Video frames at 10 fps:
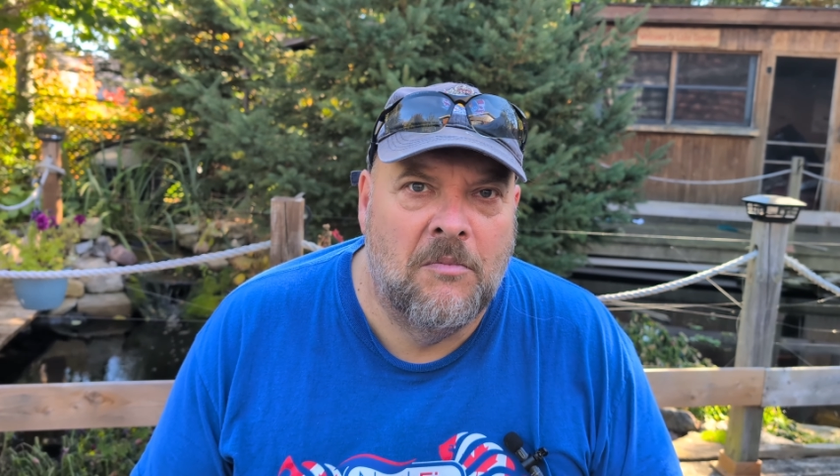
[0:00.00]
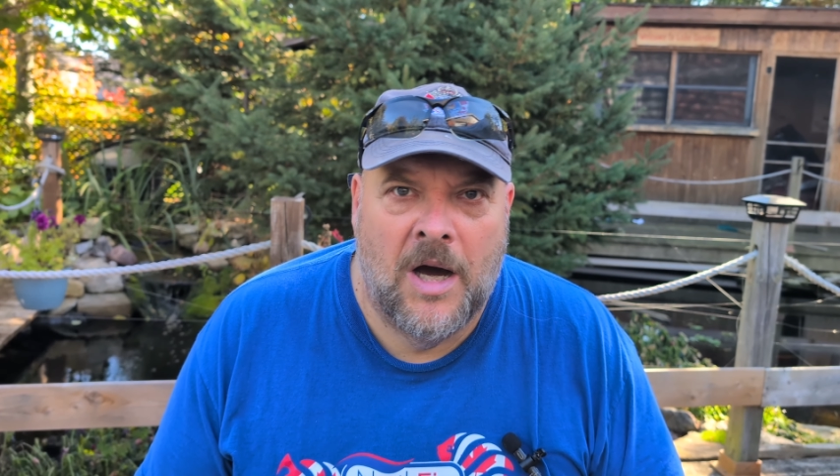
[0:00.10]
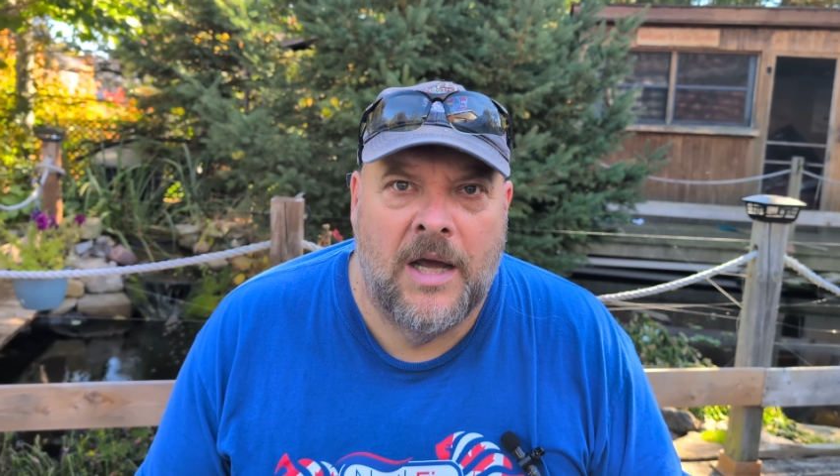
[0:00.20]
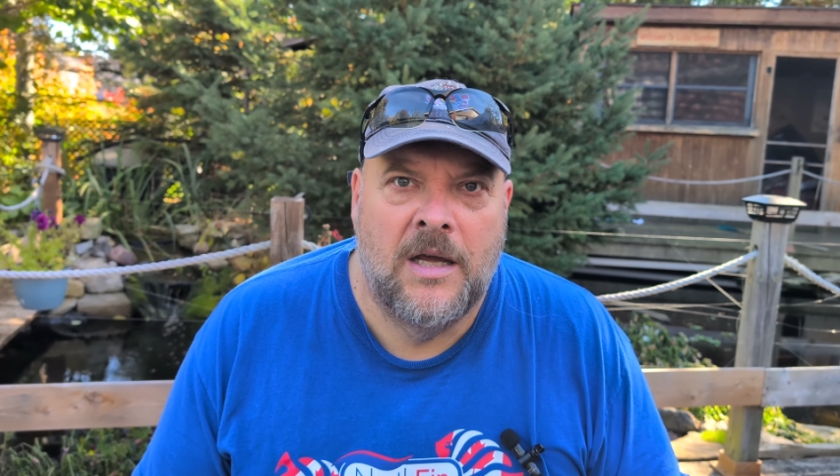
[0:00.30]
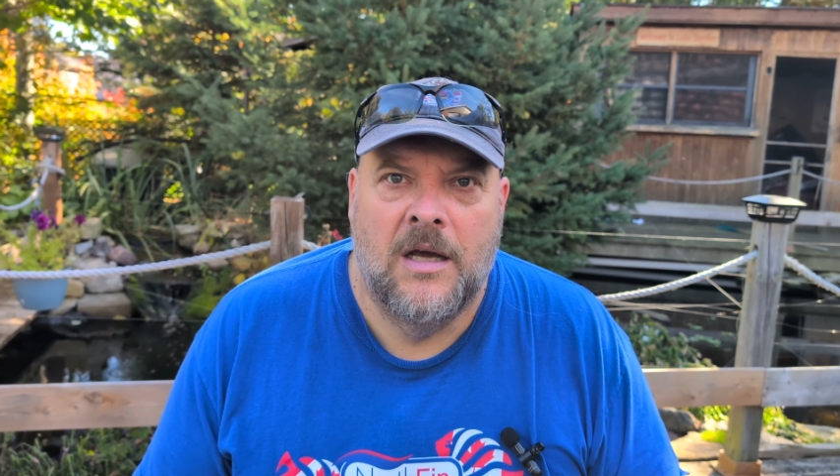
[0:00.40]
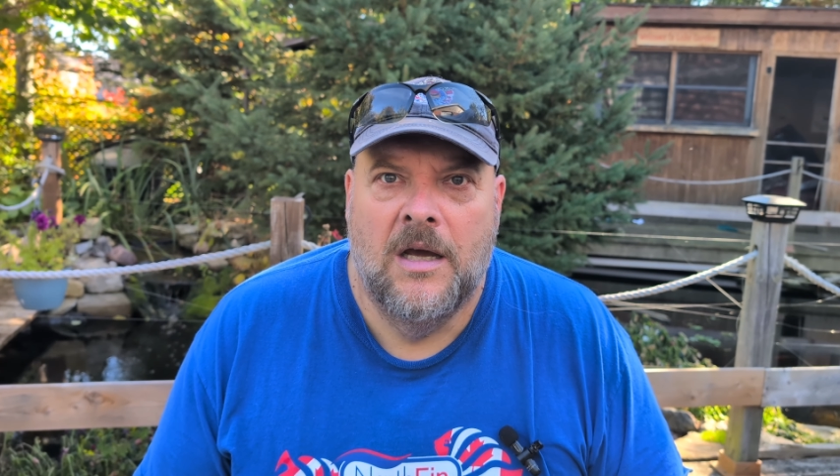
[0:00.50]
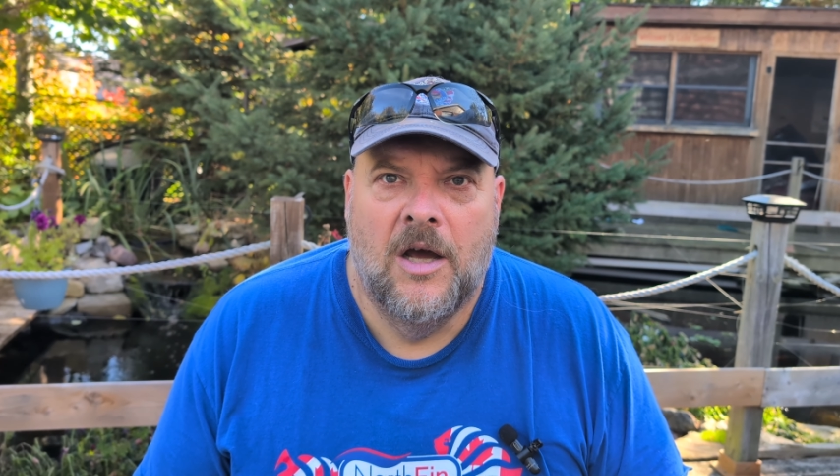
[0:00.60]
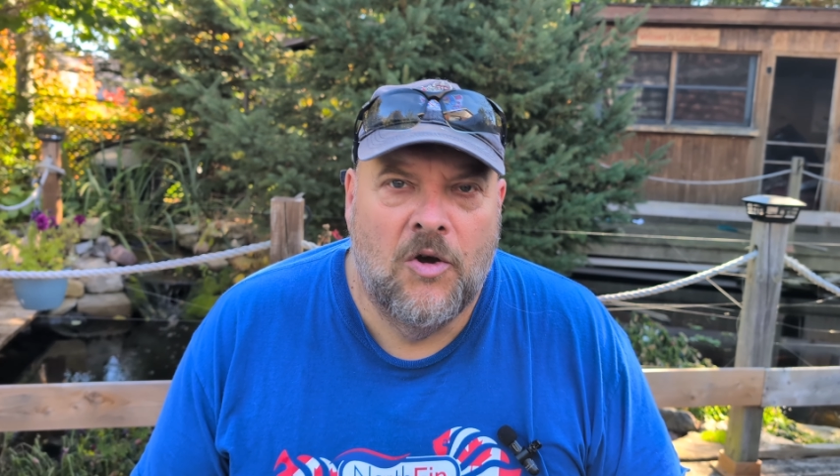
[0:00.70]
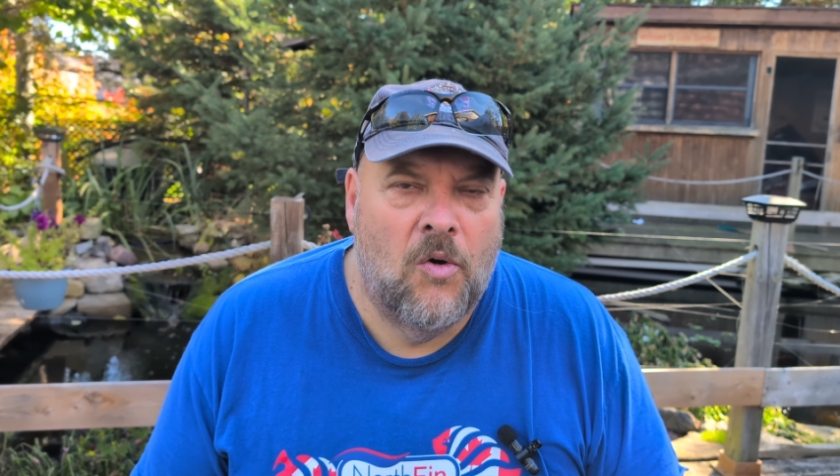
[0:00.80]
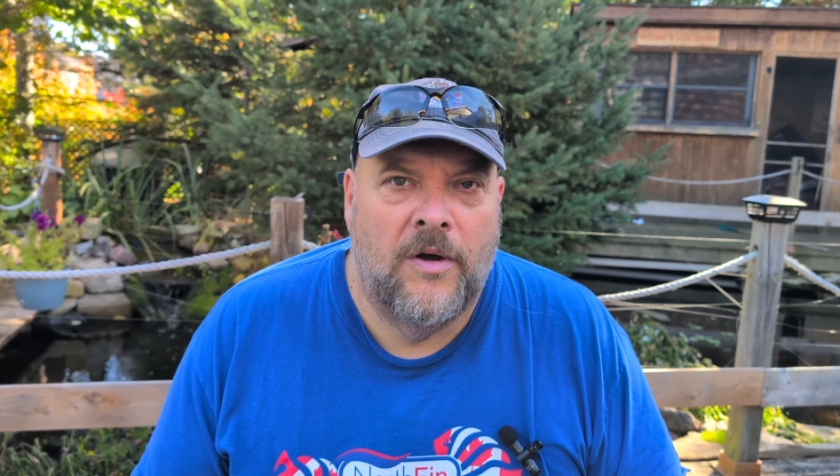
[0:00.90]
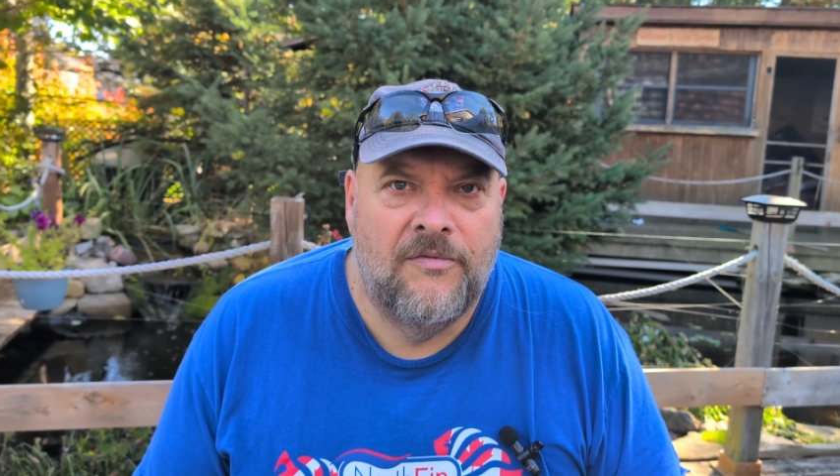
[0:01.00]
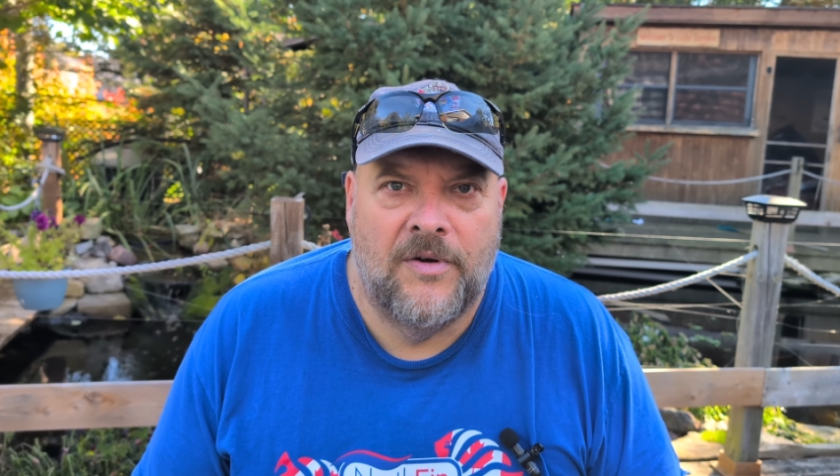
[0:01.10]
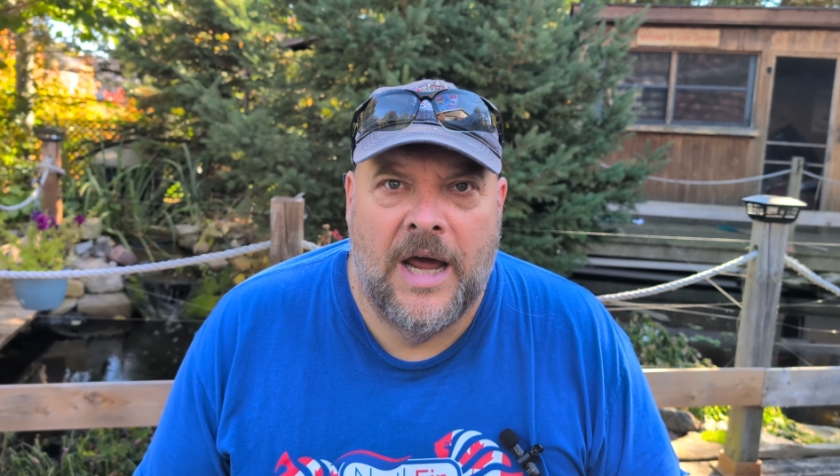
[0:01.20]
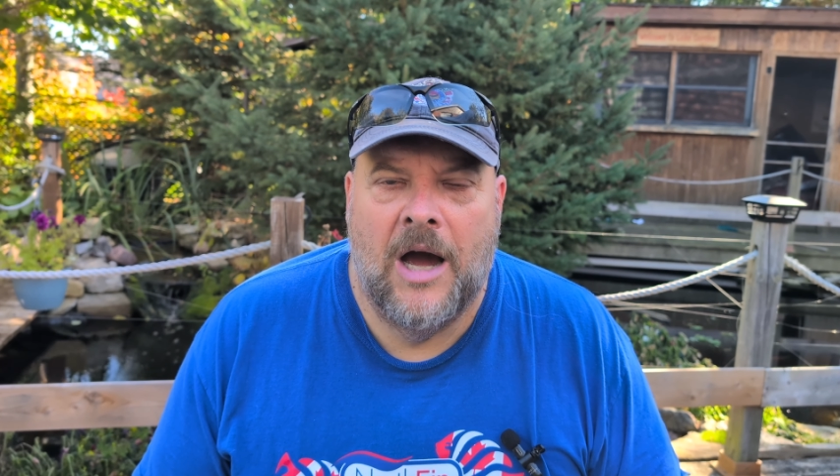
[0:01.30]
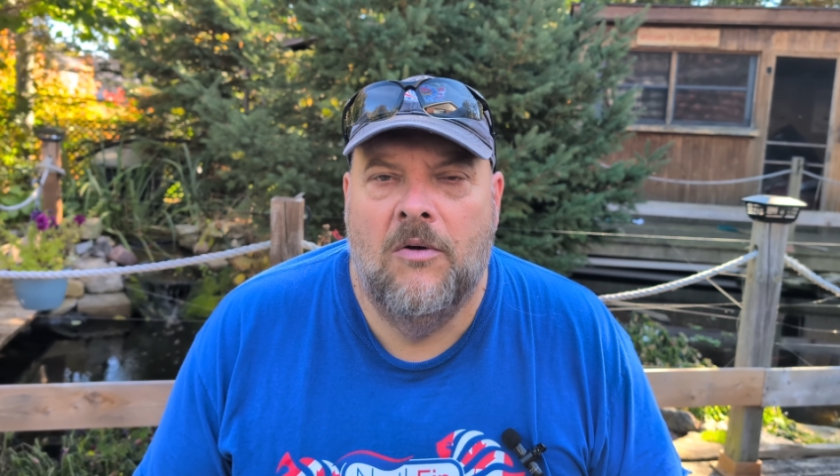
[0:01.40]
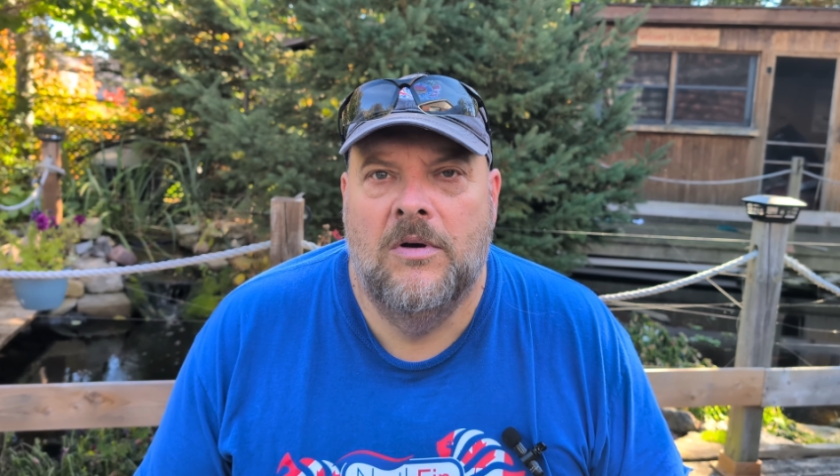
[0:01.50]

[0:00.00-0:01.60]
my koi for now.